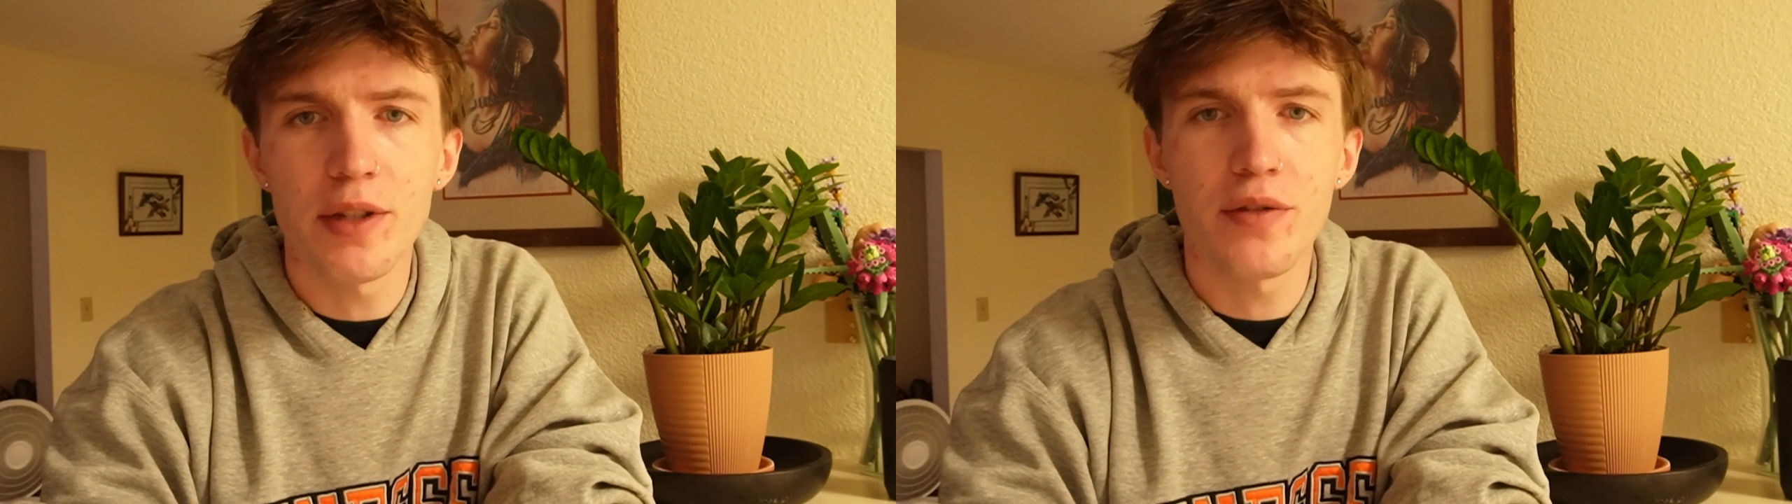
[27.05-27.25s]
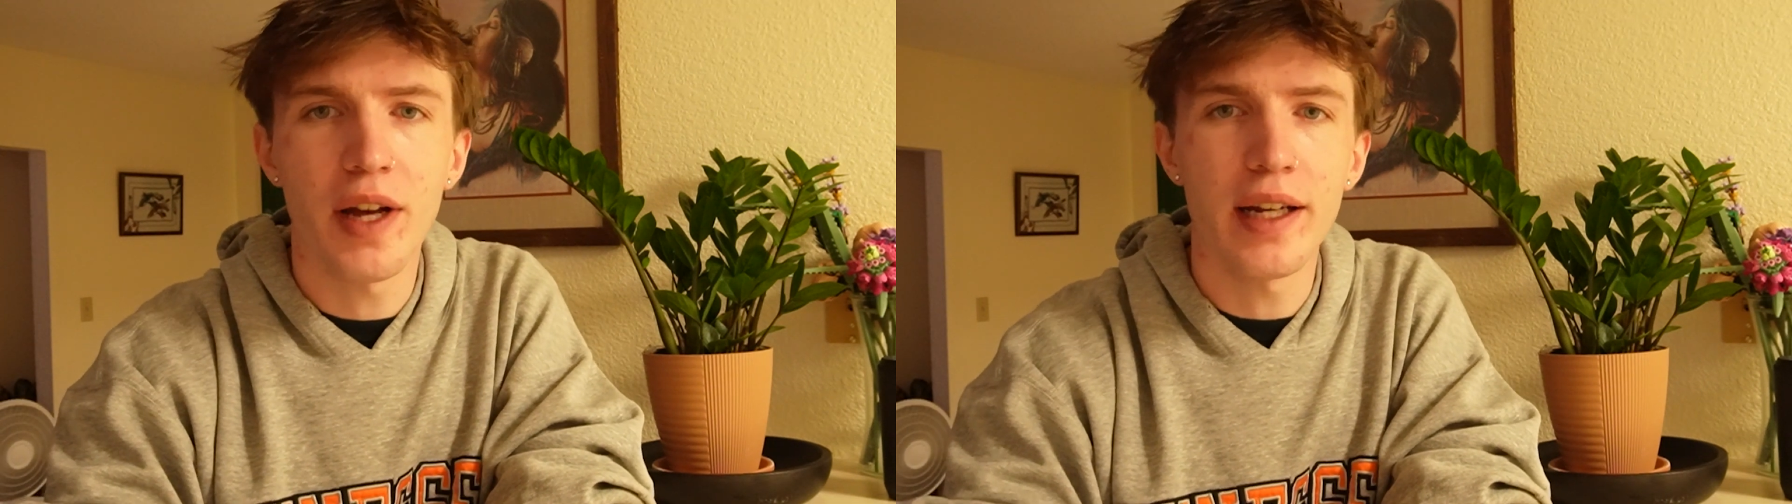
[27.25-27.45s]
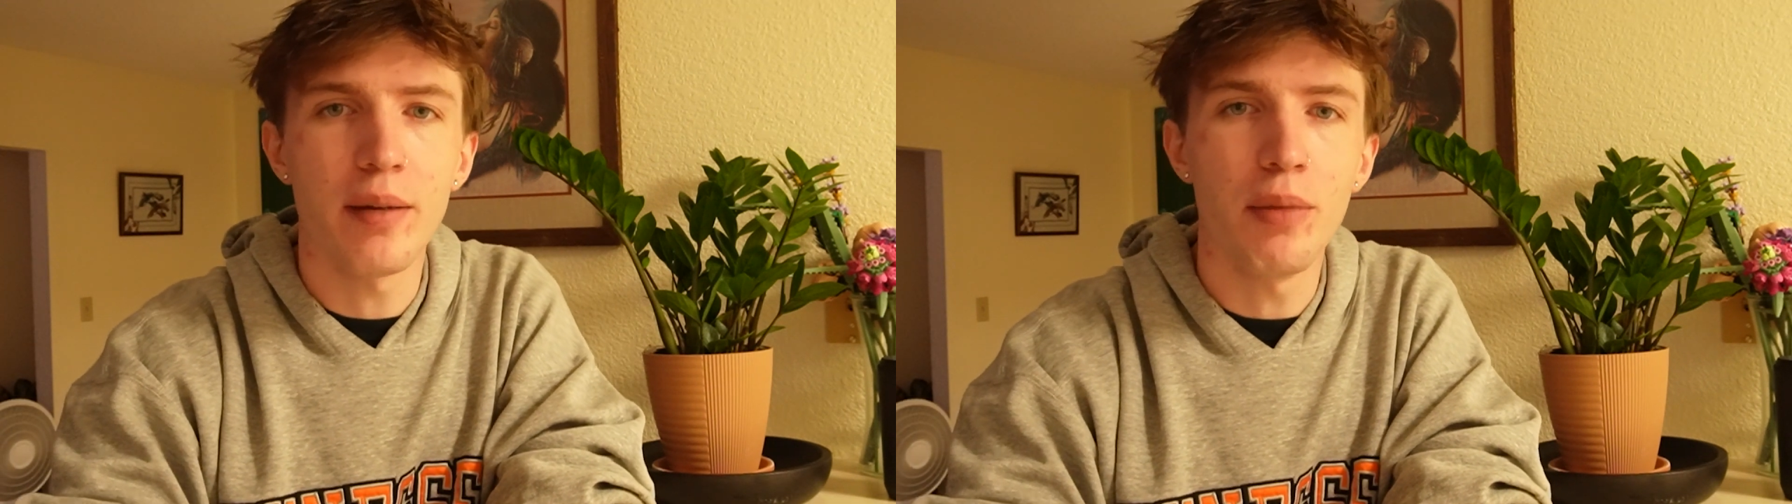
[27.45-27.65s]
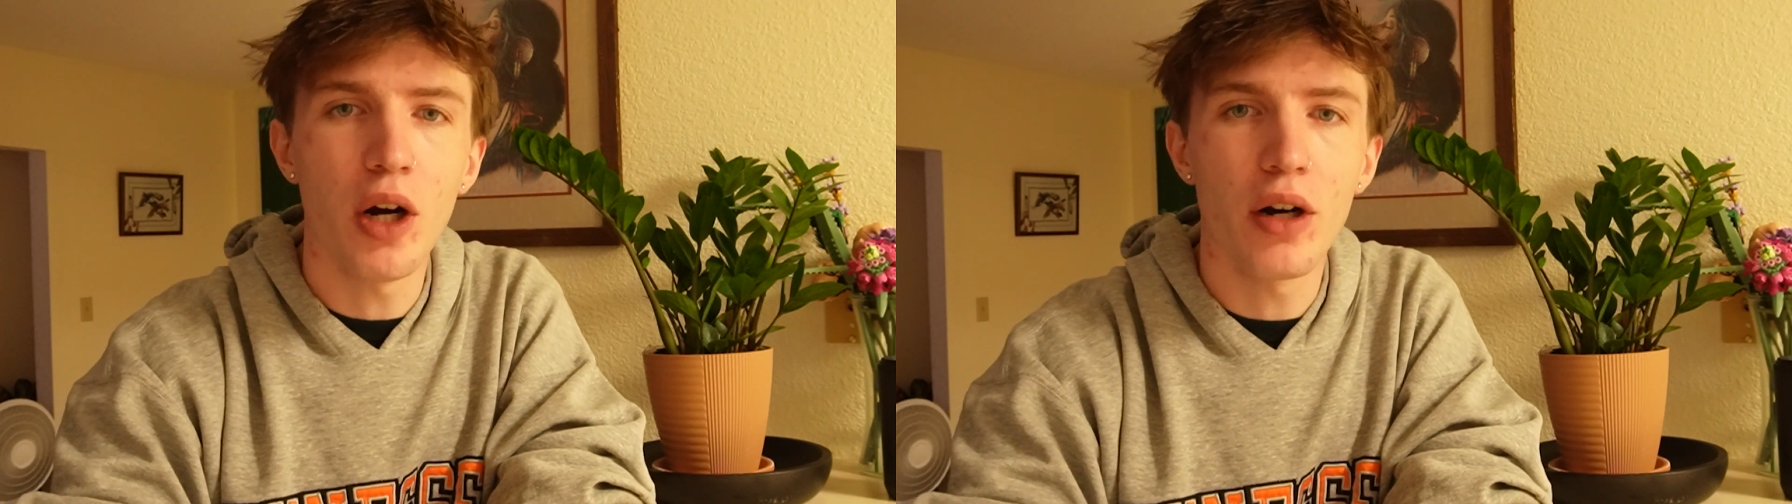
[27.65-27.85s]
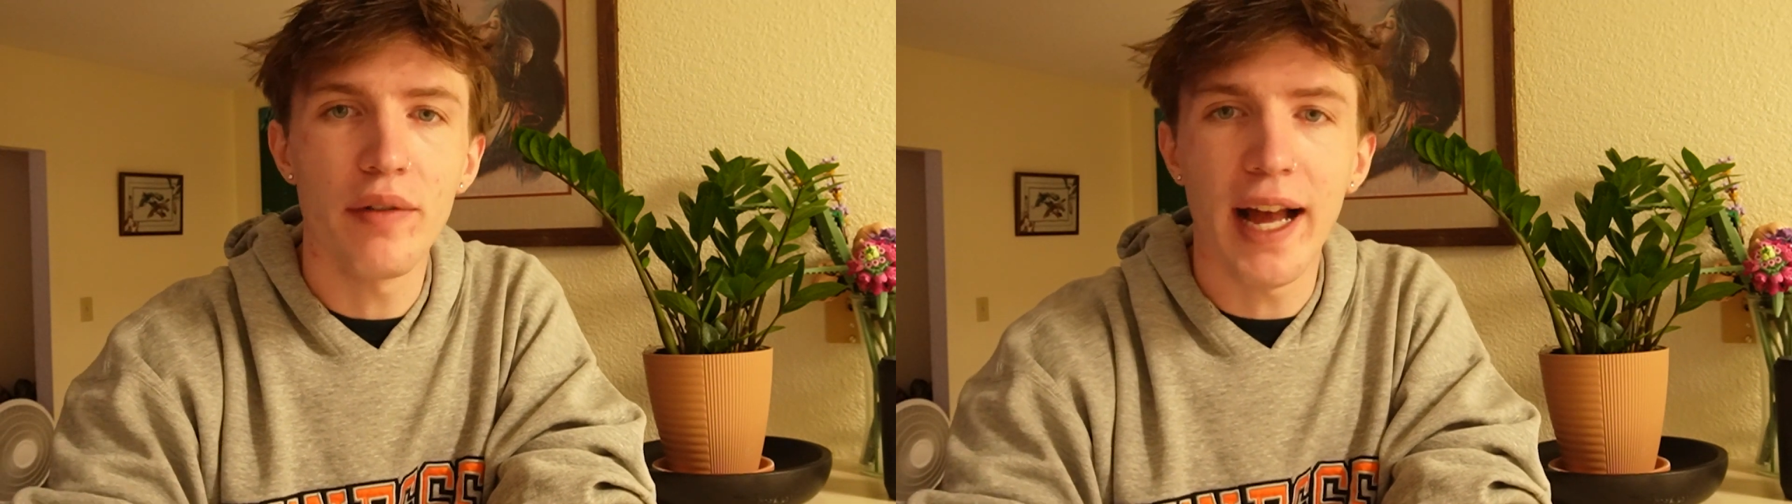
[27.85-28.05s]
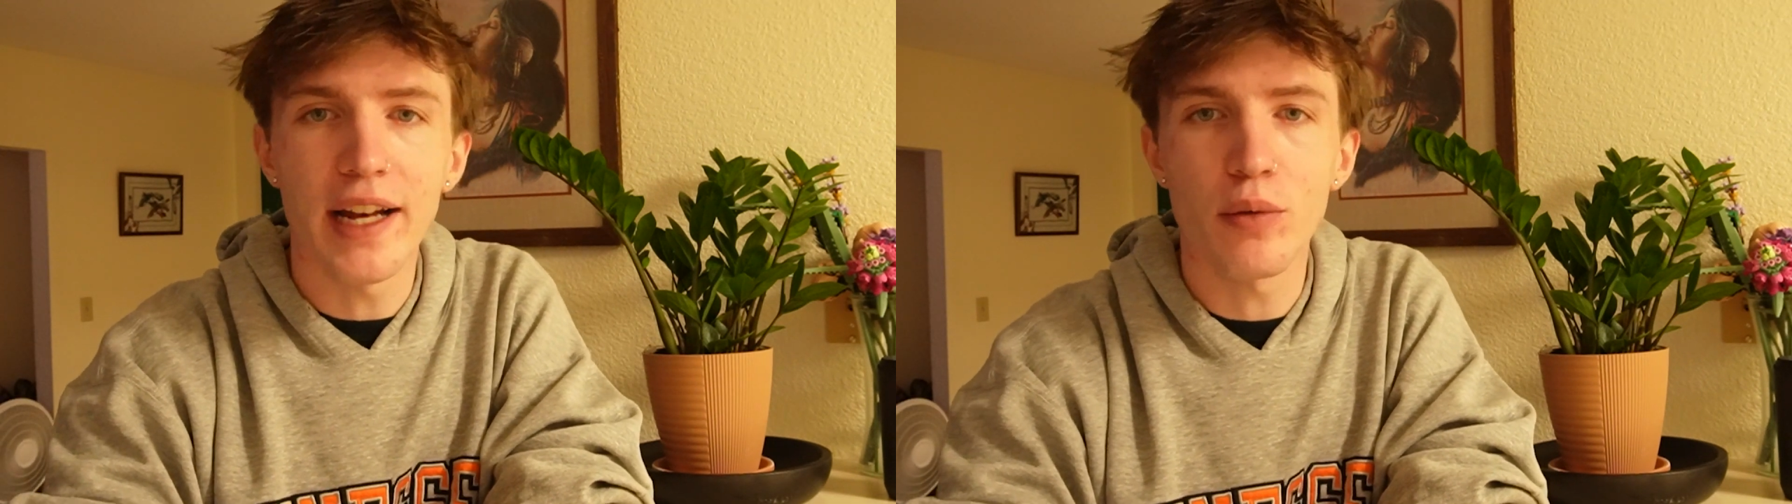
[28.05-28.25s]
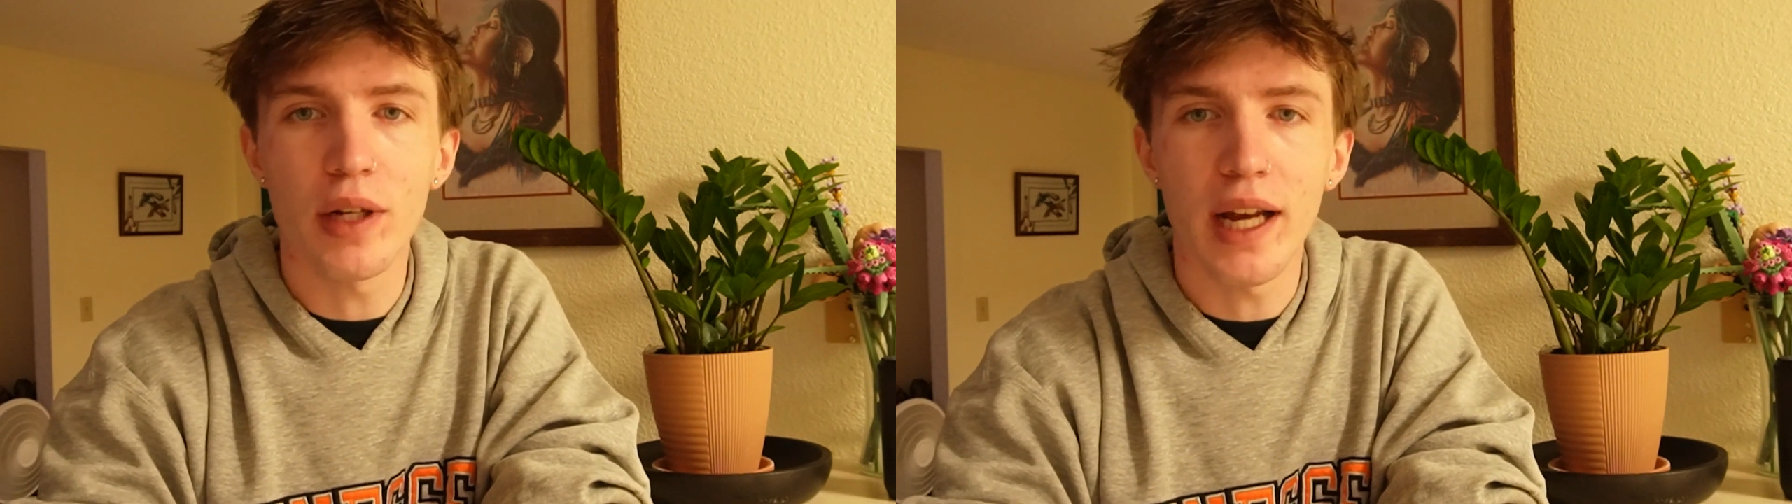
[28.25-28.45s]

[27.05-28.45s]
is finding a bar of adequate